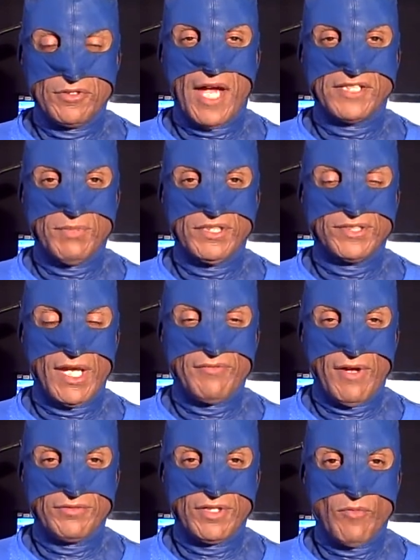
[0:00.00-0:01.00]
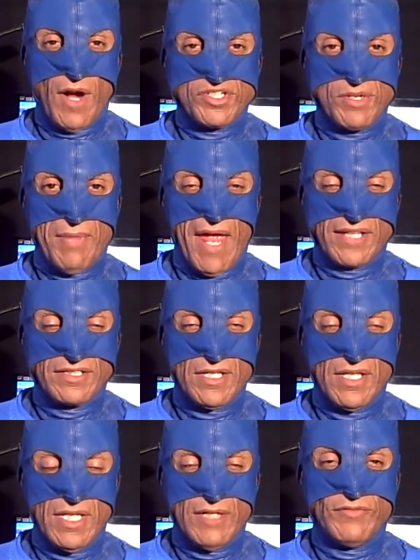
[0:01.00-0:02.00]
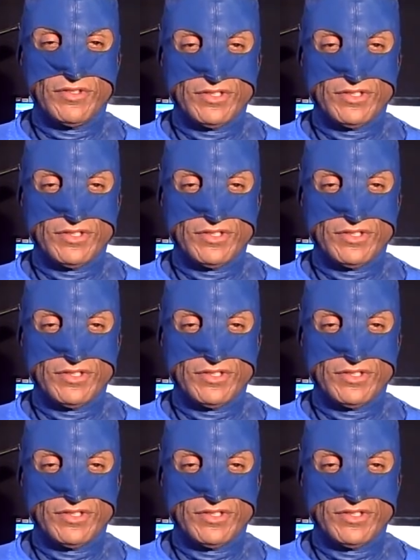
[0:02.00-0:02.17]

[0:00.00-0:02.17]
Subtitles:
You guys be safe out there, watch your backs. If you